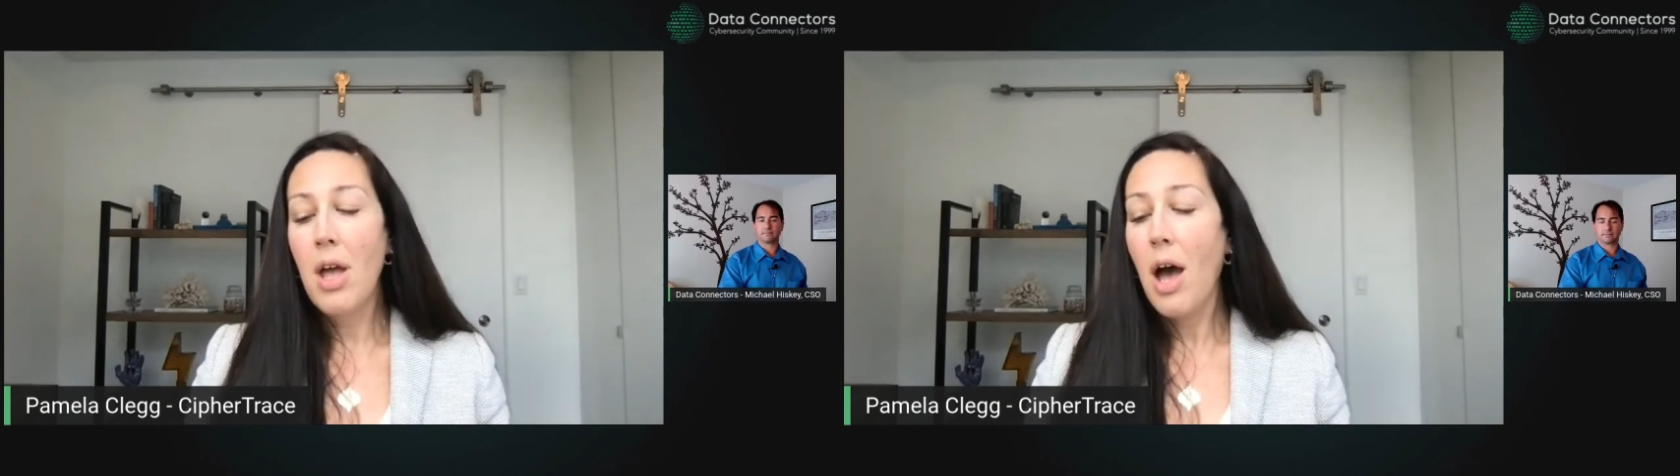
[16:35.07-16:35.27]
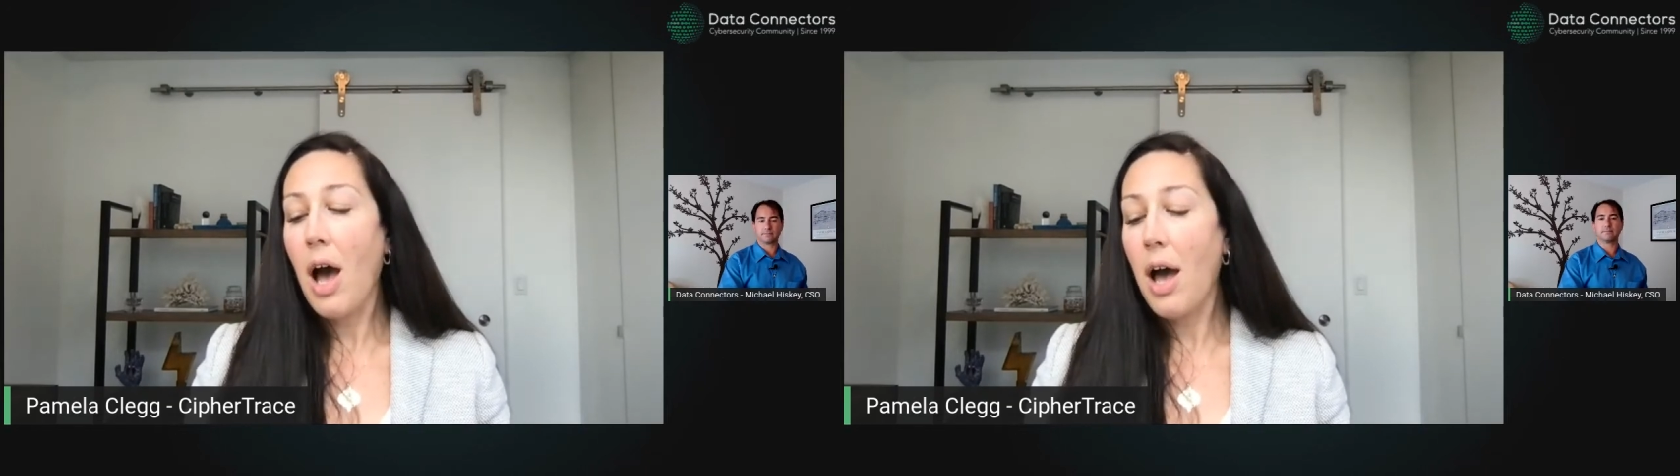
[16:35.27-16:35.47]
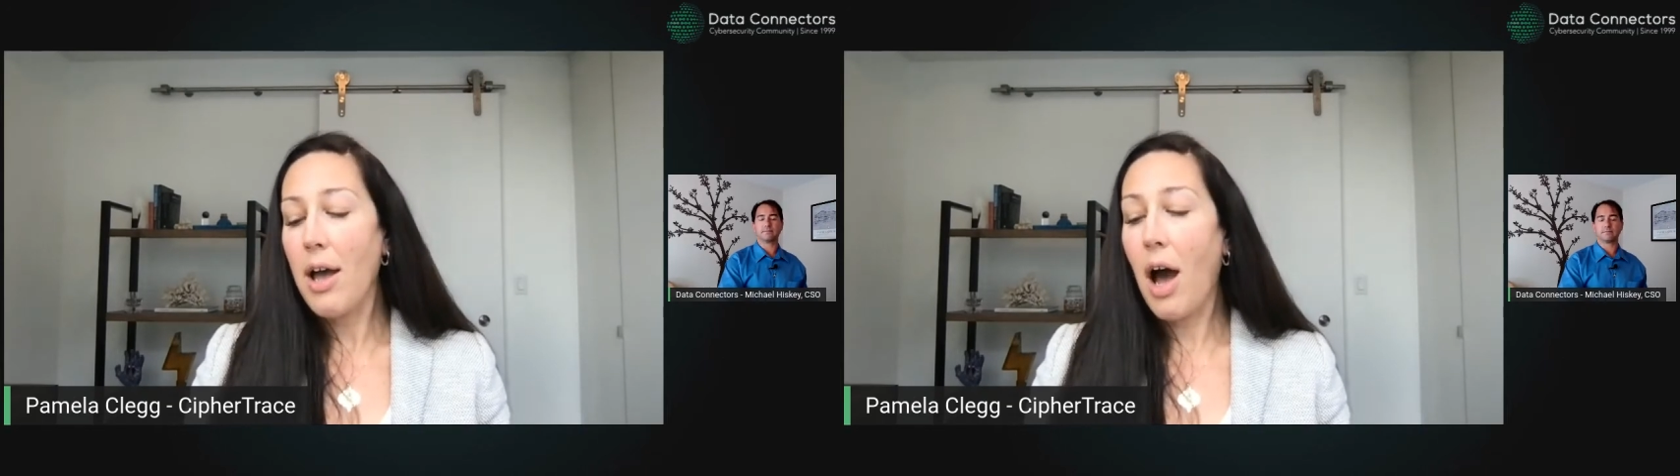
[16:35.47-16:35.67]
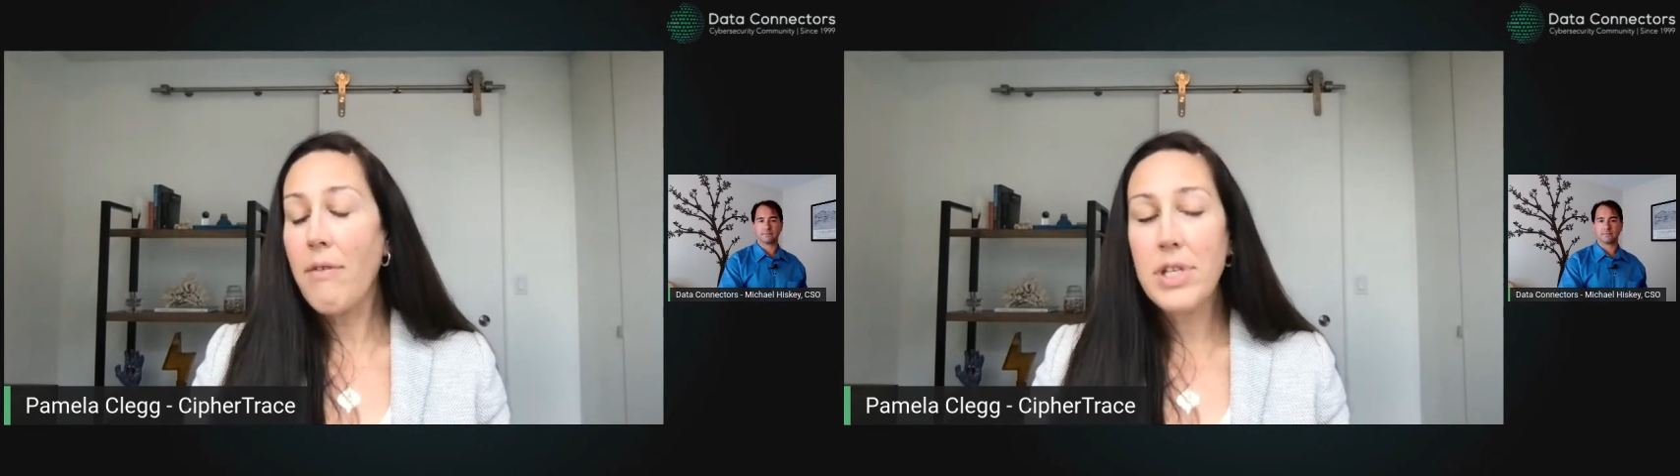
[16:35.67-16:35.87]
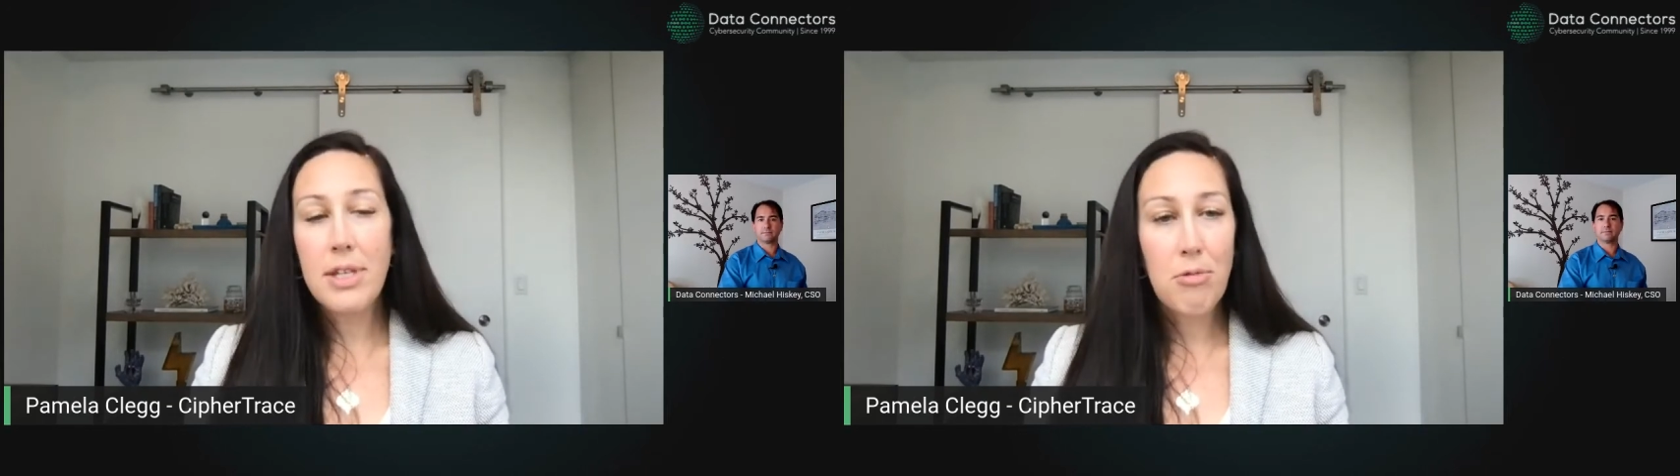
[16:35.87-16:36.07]
Uh,
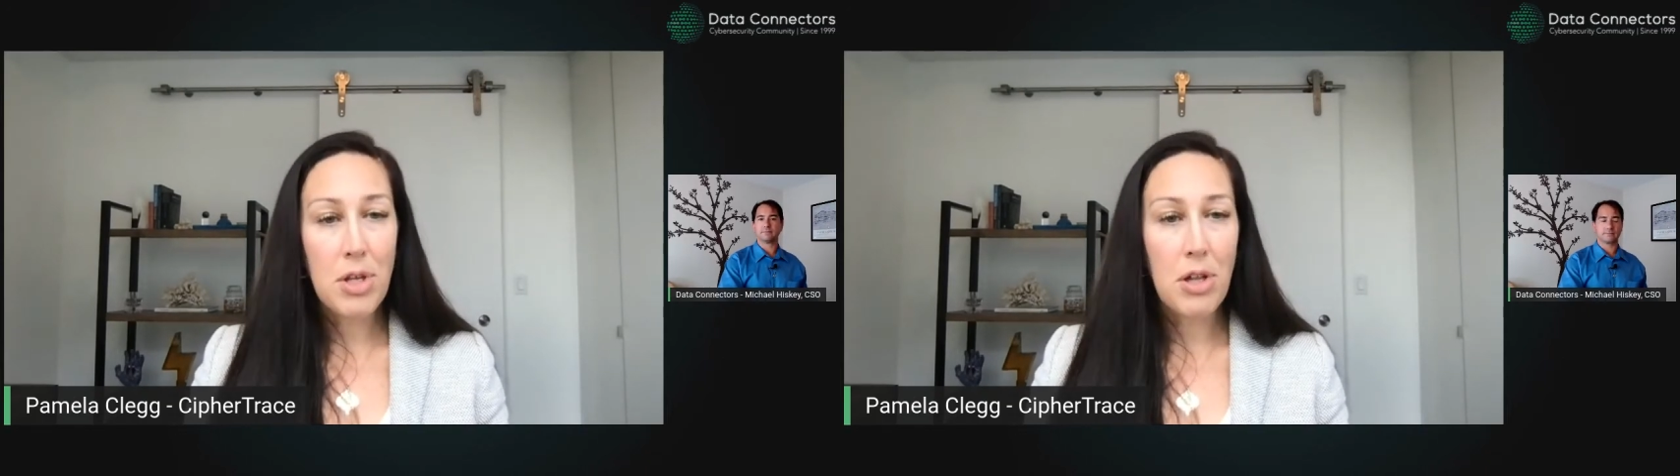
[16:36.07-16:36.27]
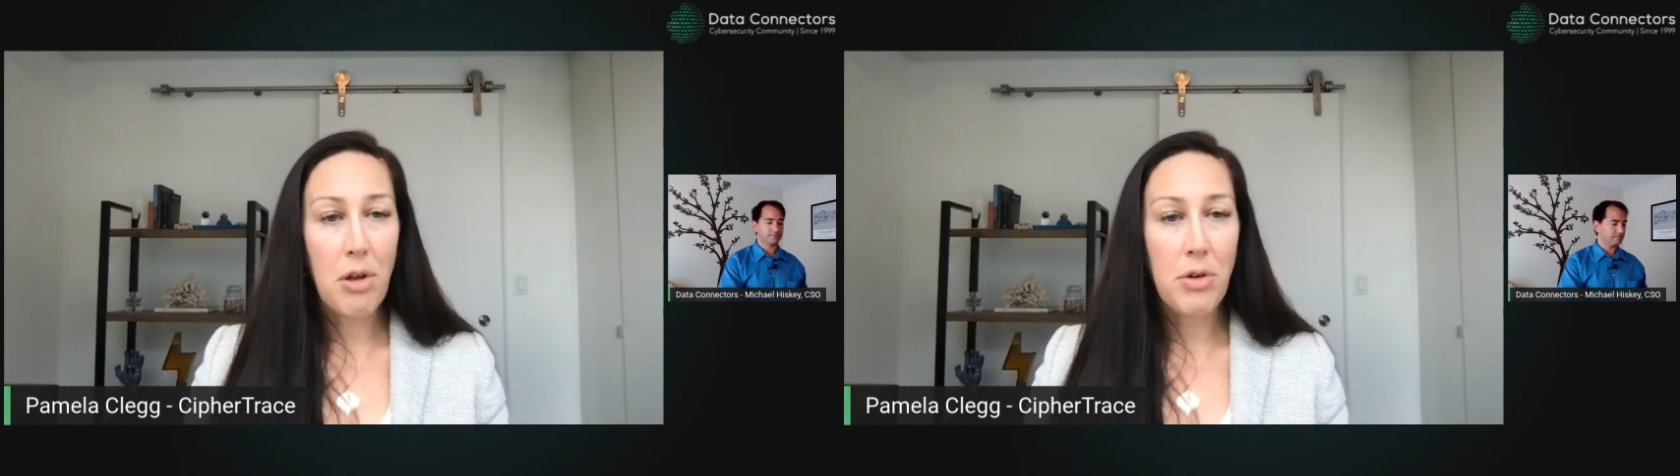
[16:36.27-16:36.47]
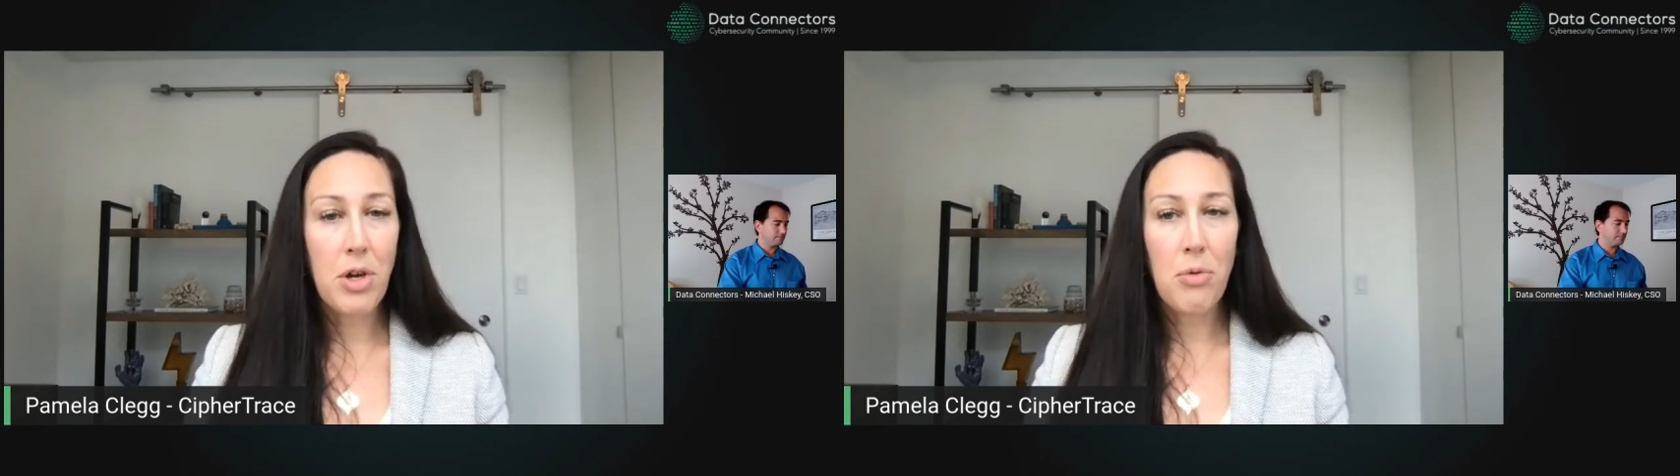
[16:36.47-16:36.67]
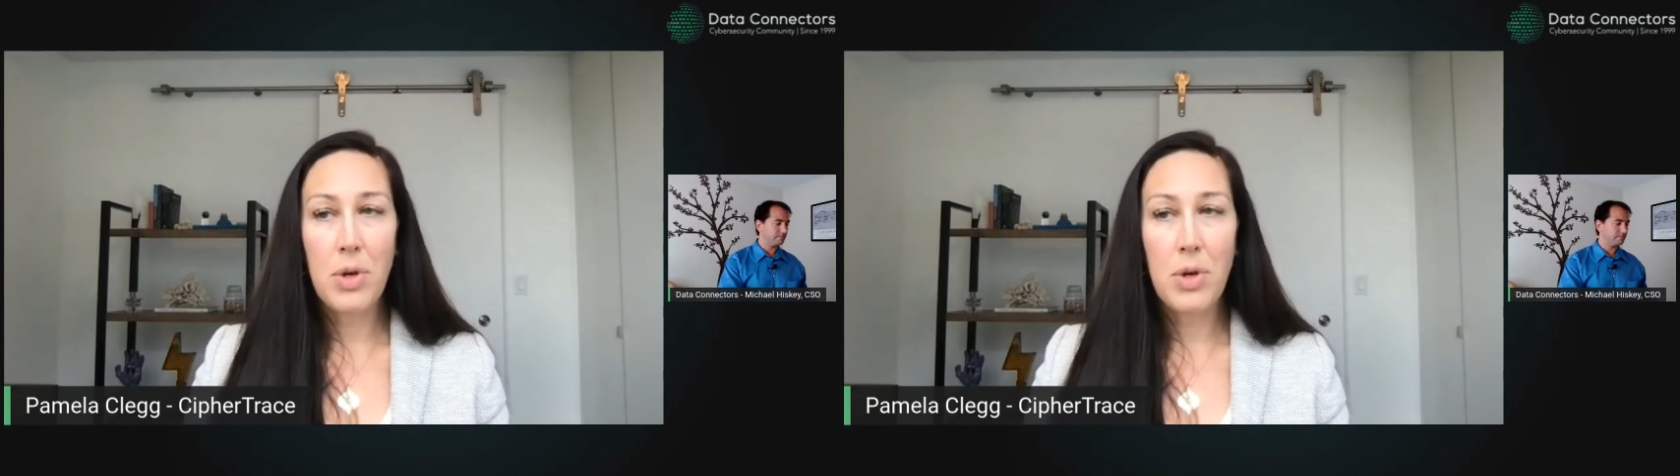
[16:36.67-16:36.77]
obviously, with Colonial,